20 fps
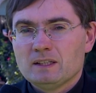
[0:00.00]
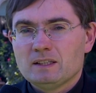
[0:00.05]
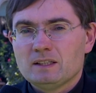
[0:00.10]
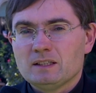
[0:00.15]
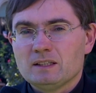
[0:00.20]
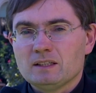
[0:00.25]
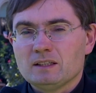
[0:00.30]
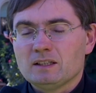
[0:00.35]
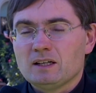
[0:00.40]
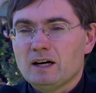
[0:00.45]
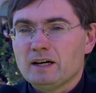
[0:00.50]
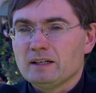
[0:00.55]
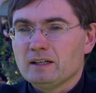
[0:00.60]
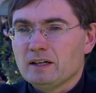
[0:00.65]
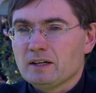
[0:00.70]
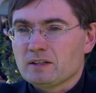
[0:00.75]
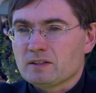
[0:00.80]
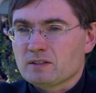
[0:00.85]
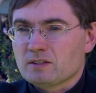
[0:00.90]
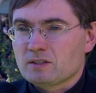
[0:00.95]
the
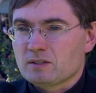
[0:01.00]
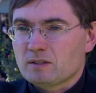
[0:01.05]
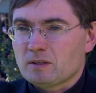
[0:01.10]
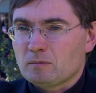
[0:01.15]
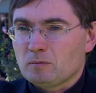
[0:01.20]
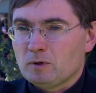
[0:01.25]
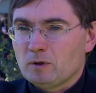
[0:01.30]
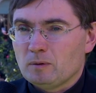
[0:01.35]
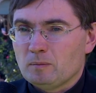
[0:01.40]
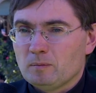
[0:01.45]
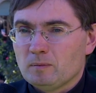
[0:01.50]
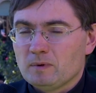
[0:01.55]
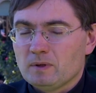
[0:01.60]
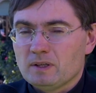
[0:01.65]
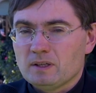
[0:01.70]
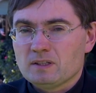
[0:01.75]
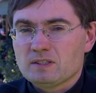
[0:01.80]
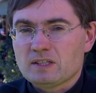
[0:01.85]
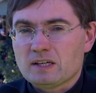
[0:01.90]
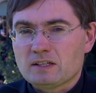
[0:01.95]
guidelines that were
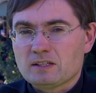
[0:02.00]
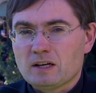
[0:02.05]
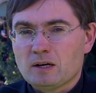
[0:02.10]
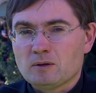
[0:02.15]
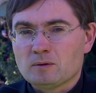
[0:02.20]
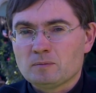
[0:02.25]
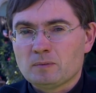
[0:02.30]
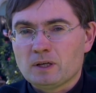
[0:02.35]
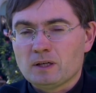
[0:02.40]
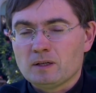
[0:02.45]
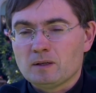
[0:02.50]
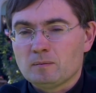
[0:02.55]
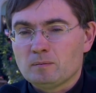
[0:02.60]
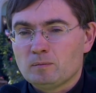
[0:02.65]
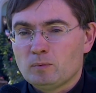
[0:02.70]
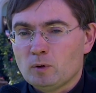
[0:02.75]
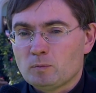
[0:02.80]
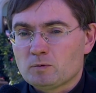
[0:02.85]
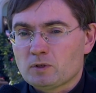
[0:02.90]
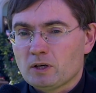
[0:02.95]
set down by
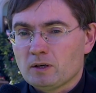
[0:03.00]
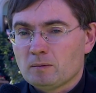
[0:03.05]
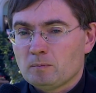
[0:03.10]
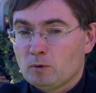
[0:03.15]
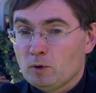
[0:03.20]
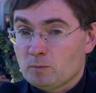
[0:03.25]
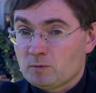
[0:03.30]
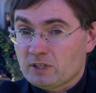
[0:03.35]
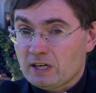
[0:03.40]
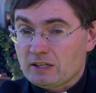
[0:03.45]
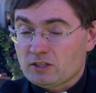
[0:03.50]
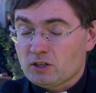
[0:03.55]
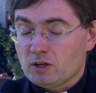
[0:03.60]
Pope St.